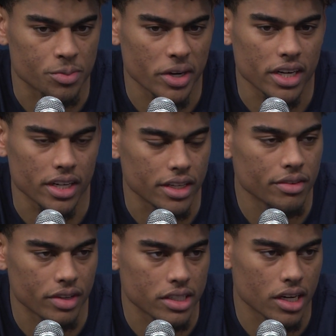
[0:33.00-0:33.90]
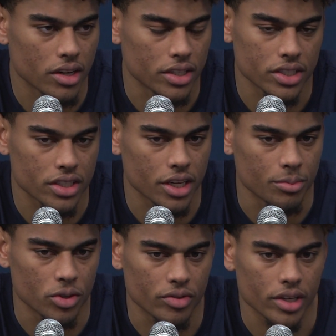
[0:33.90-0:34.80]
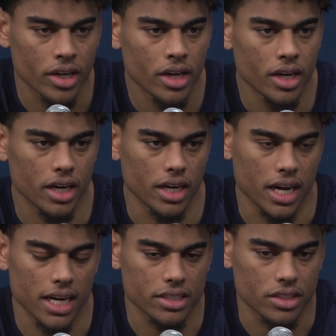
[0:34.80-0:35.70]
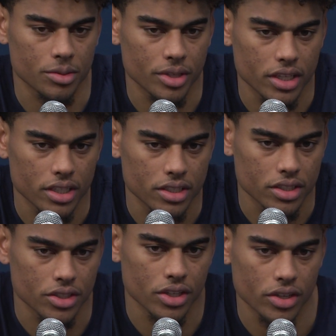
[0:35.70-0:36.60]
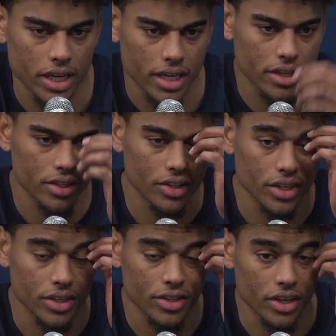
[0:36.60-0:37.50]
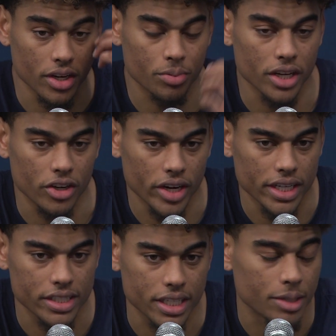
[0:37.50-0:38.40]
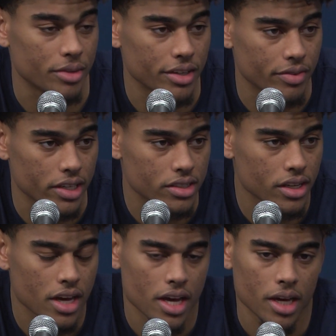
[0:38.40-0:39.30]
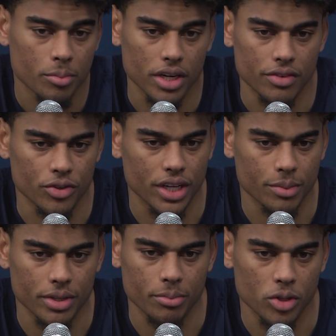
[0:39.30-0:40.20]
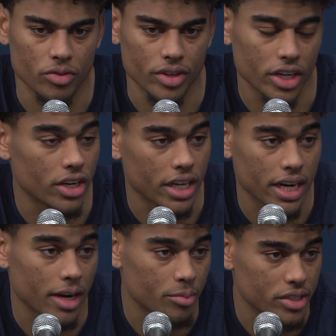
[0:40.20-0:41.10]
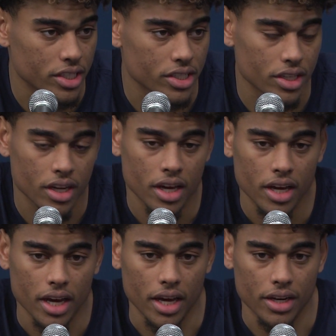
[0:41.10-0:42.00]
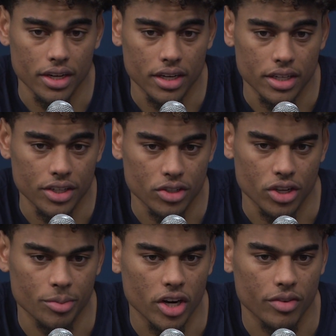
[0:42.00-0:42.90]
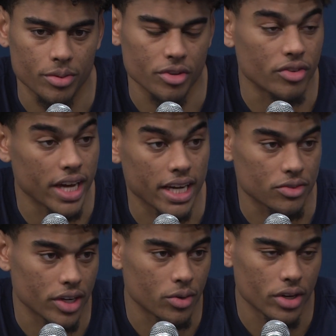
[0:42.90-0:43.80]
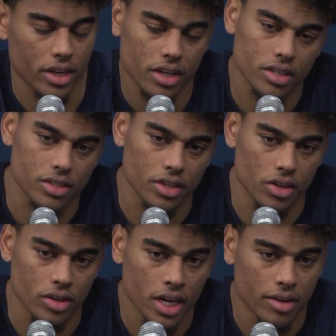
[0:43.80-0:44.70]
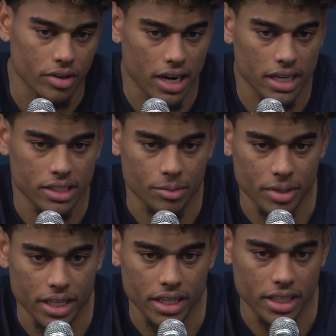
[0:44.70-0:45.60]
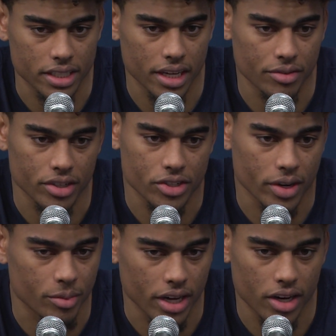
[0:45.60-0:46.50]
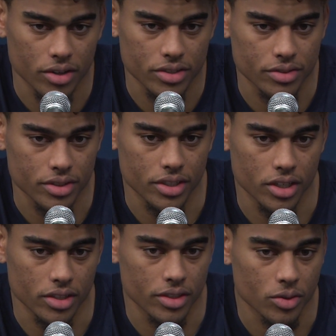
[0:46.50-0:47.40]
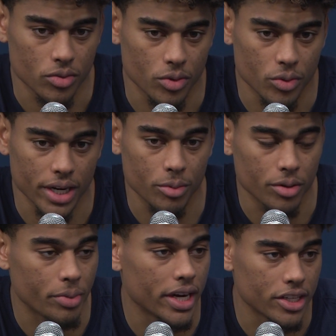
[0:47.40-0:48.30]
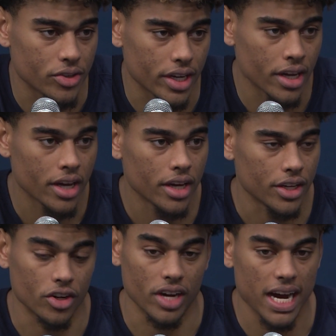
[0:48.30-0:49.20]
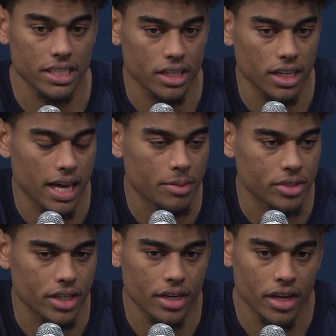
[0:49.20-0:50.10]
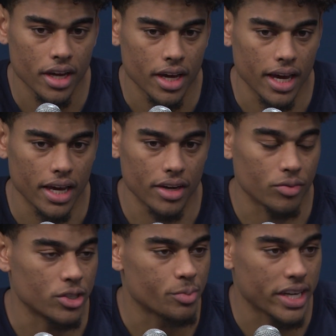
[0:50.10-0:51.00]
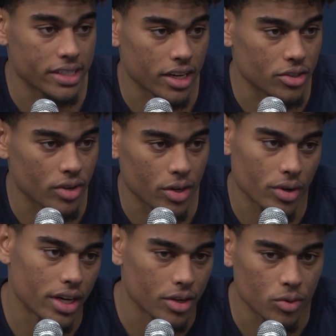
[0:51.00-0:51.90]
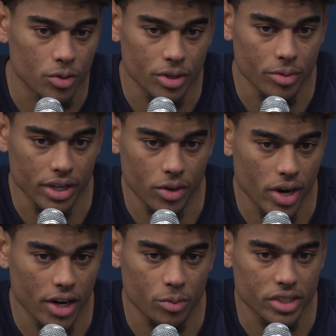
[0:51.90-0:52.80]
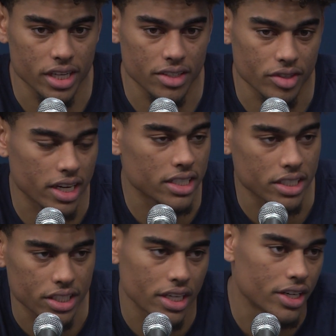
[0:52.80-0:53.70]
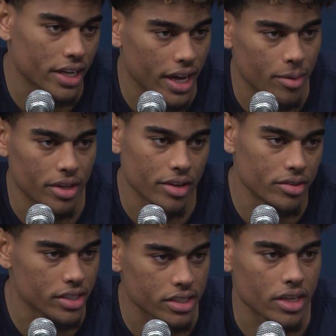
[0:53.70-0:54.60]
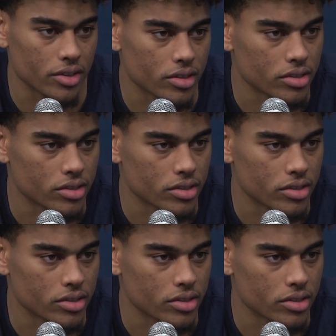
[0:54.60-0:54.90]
Spreading the defense out and just keep moving constantly because you know that they're going to play great team defense. But if you keep them moving, they're going to get out of position. And, you know, it's going to be hard for them to react right away. So for guys like me, Xavier, Trey McGowan, you know, when we're able to penetrate, you know, guys will collapse in. And if we space out the right way, we'll be able to get wide open shots for guys like Jared, Cam Davis, et cetera.